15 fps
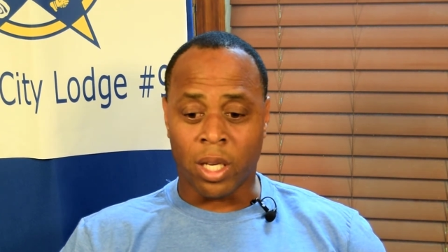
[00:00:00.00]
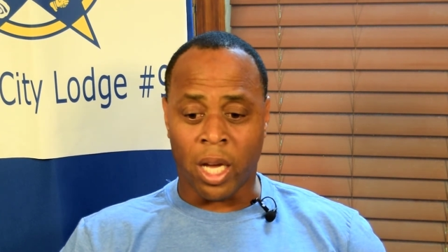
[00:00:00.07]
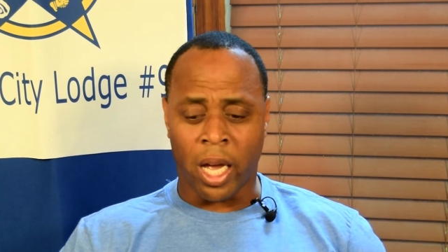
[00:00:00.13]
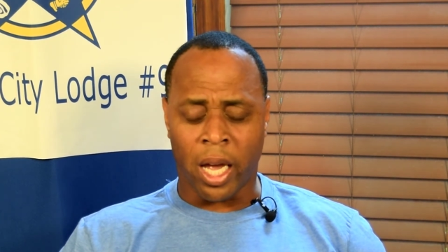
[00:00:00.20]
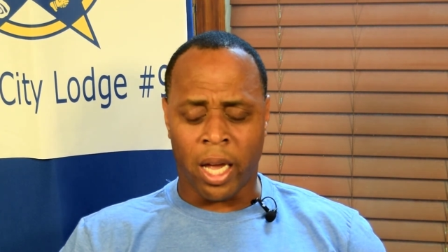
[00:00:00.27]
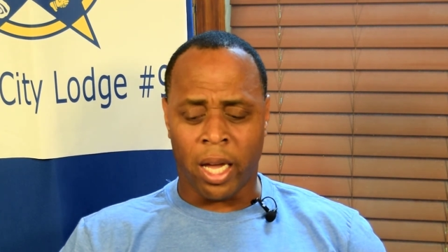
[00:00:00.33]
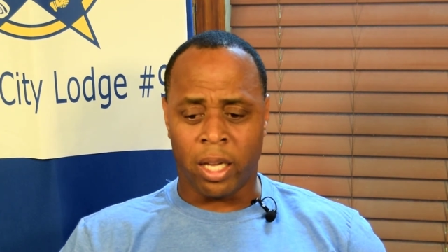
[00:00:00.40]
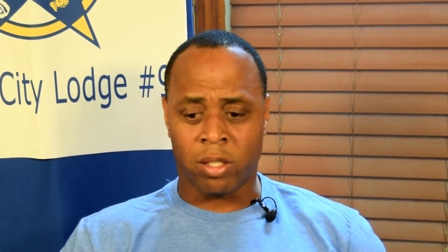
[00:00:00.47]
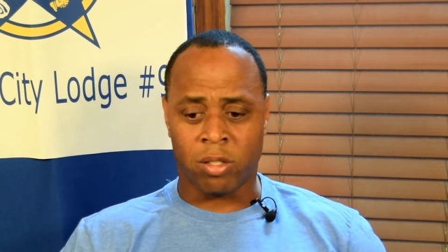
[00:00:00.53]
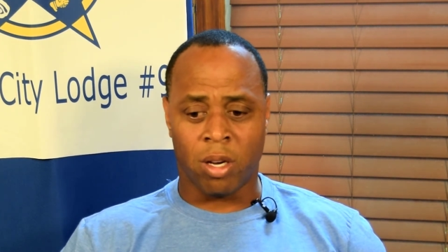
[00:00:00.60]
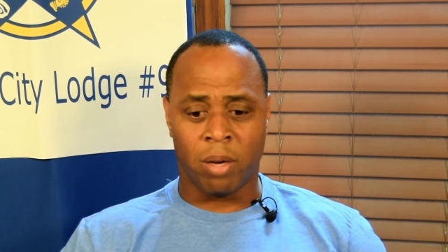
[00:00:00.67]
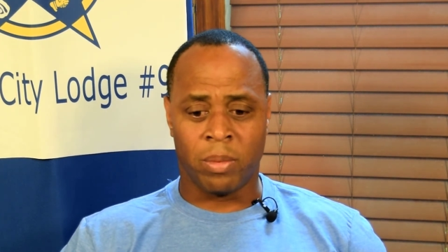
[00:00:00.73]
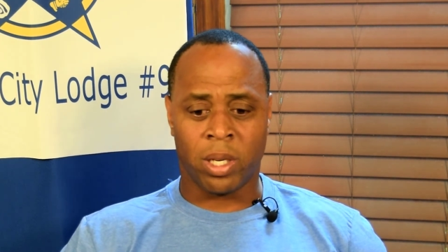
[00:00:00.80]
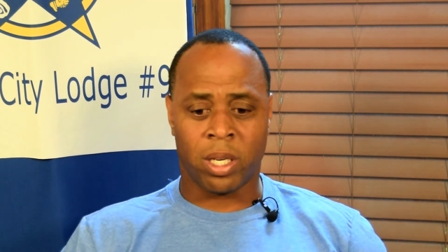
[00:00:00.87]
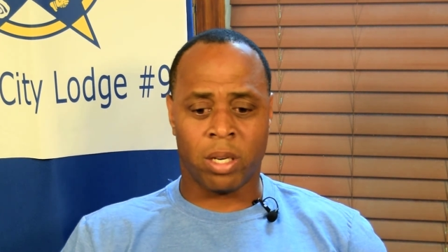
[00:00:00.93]
And so
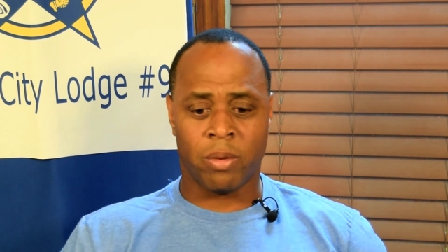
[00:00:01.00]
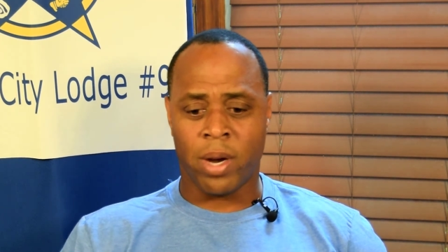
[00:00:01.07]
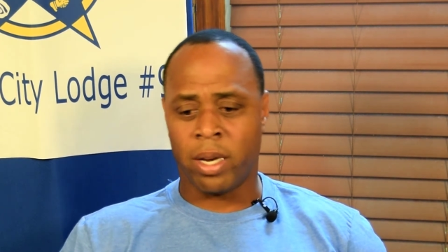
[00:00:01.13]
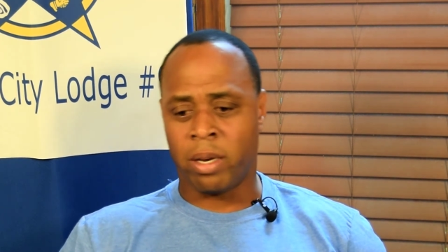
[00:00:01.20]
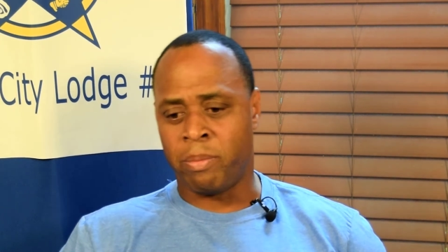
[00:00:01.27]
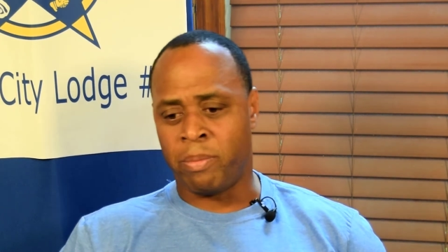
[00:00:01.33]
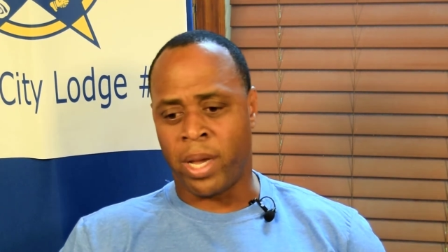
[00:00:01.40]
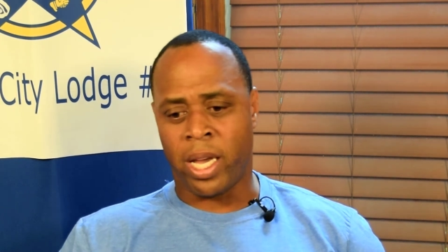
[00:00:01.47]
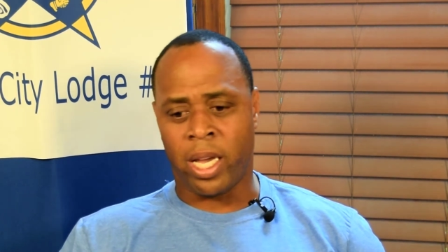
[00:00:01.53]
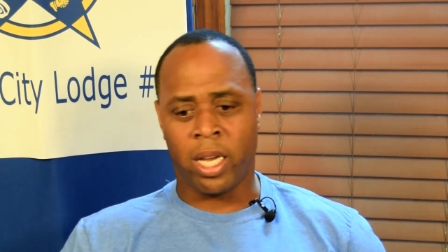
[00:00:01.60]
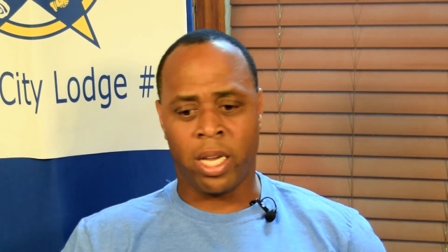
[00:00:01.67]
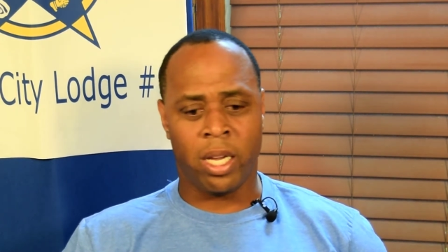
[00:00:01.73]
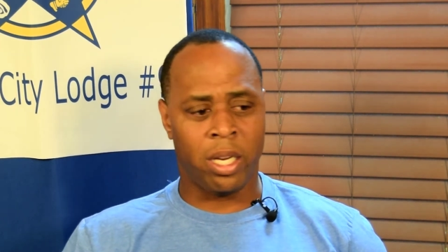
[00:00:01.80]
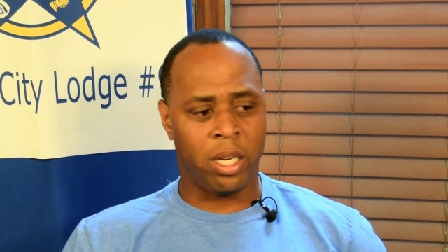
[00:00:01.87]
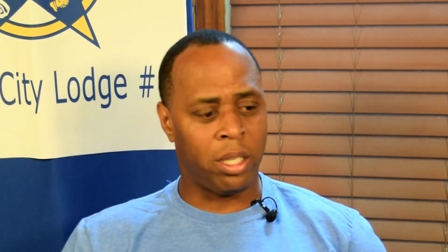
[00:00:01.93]
I'm looking around the
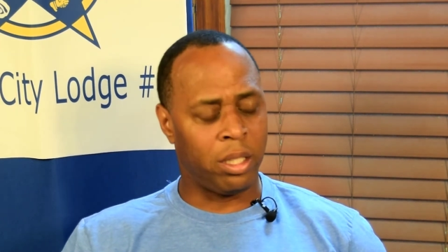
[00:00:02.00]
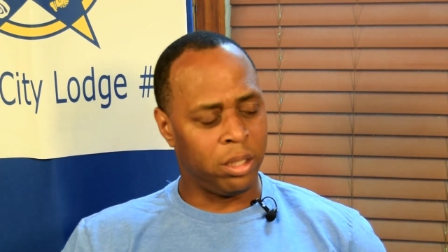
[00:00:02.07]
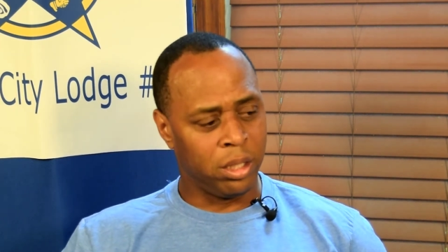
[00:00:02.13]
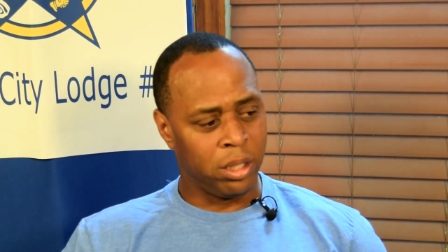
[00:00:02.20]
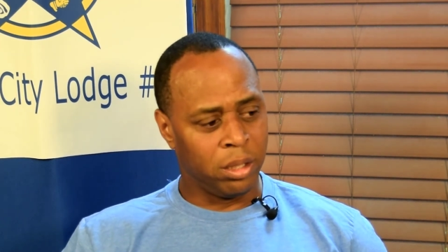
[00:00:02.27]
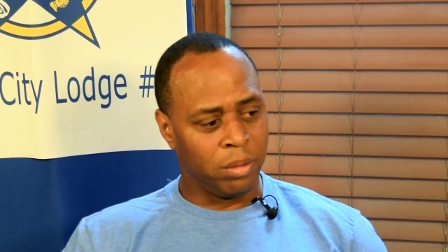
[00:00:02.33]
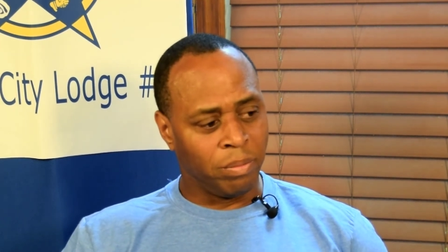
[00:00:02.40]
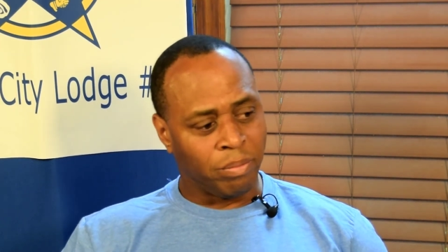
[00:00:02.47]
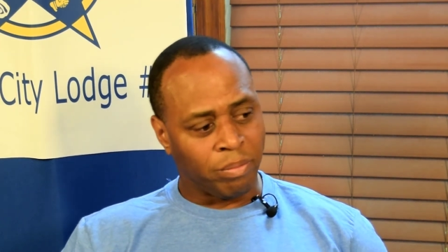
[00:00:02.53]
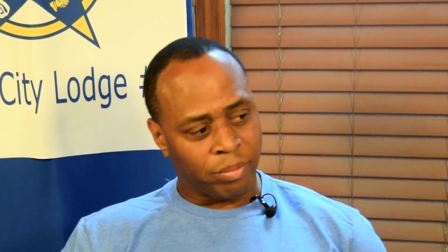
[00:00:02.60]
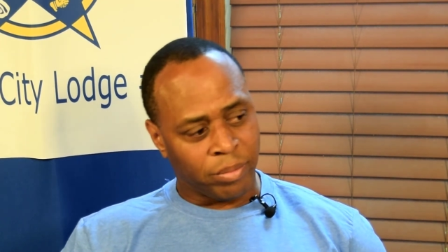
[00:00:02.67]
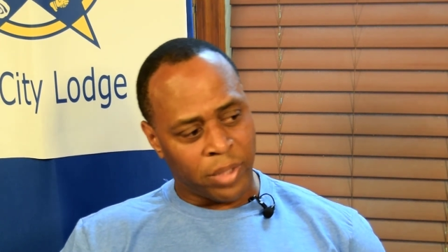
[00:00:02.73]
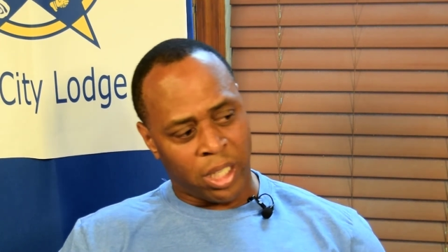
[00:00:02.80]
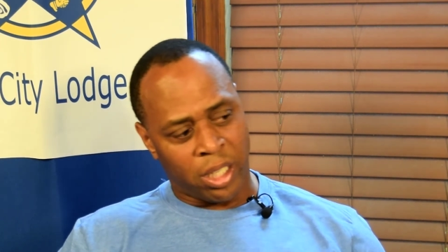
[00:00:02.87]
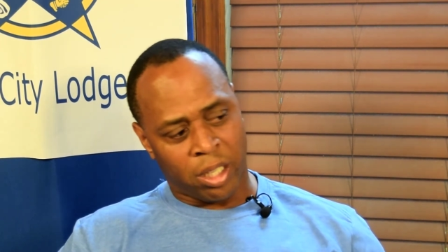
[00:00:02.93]
bed,
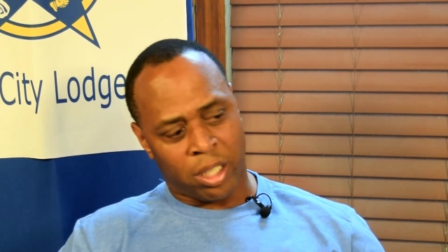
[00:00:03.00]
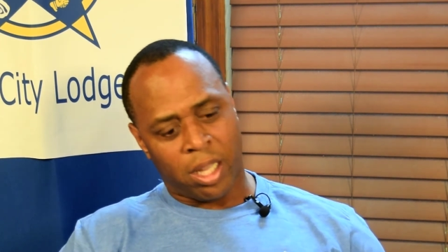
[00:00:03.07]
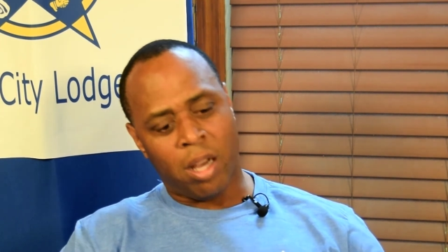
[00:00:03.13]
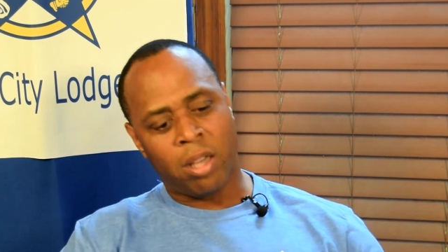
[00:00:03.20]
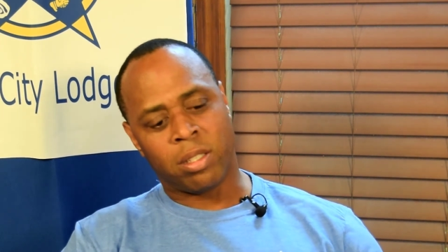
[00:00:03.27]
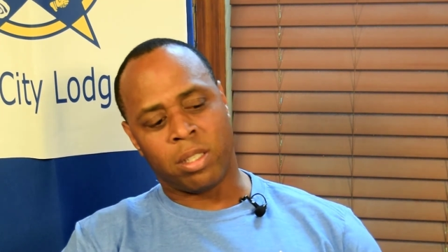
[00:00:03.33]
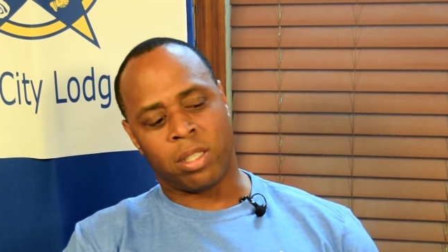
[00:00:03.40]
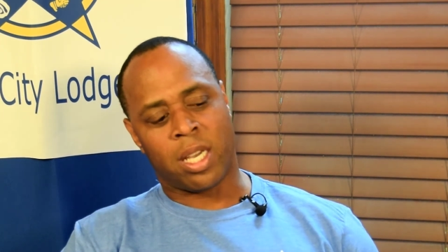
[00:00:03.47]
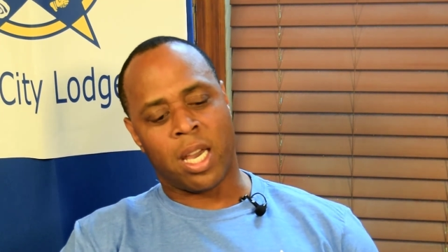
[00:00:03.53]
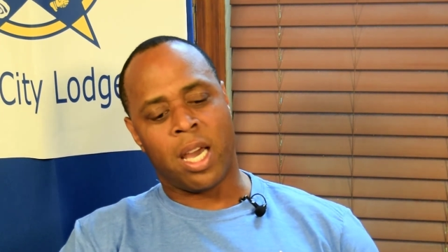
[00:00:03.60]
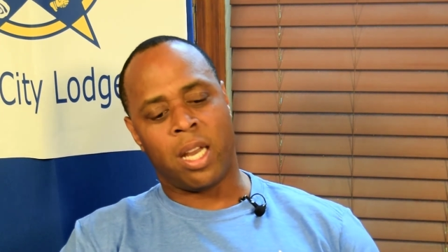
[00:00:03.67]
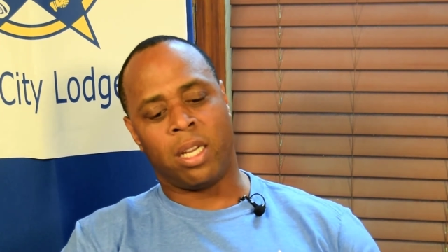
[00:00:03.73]
and the closet's kind